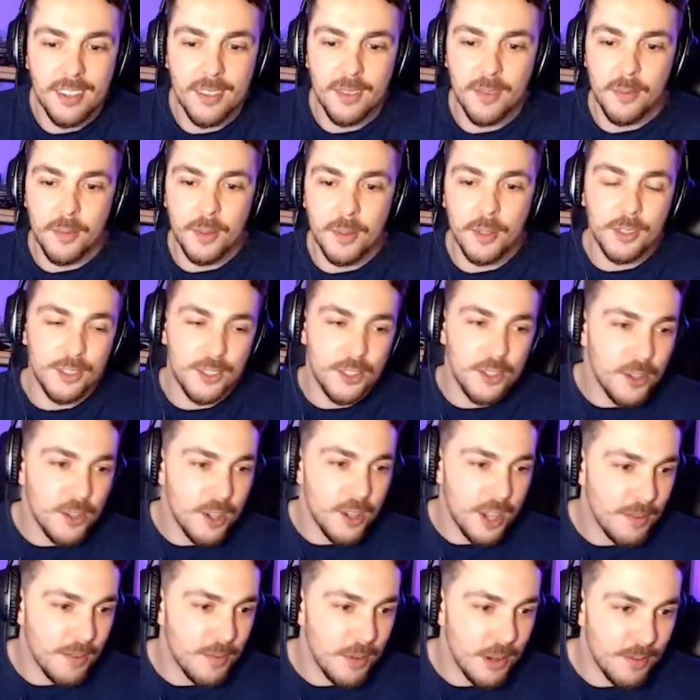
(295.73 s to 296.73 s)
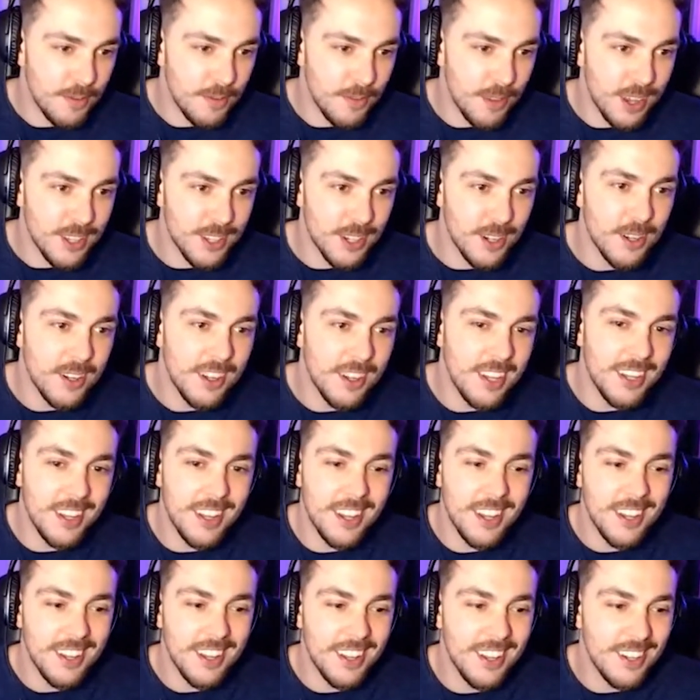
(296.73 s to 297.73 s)
Well, do you have one first? I
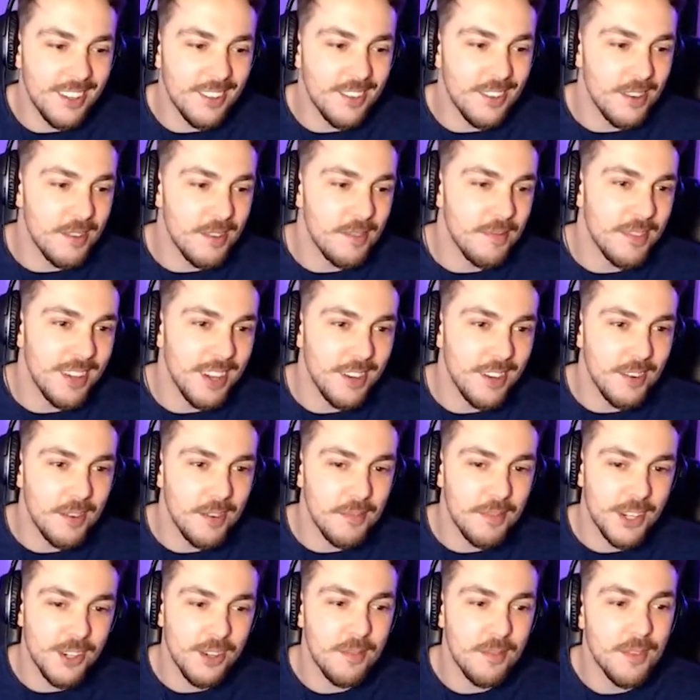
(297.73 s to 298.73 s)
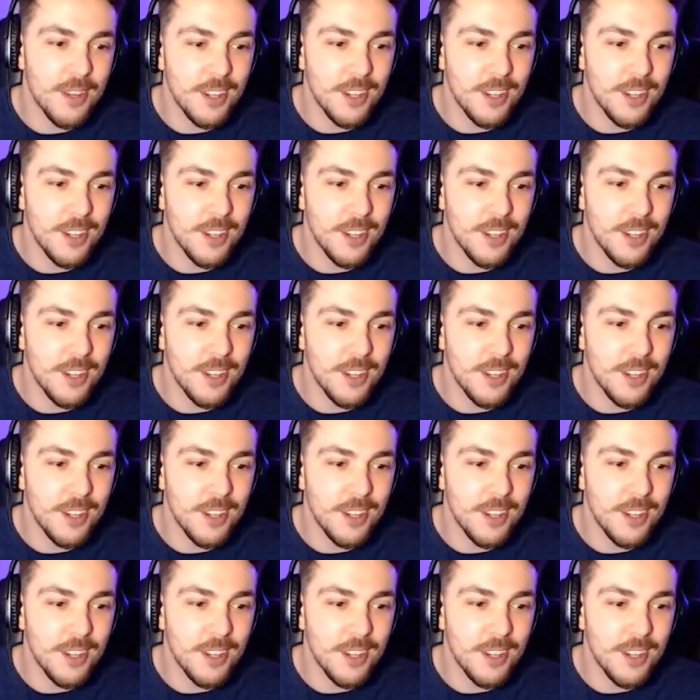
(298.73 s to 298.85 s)
want to make sure I'm not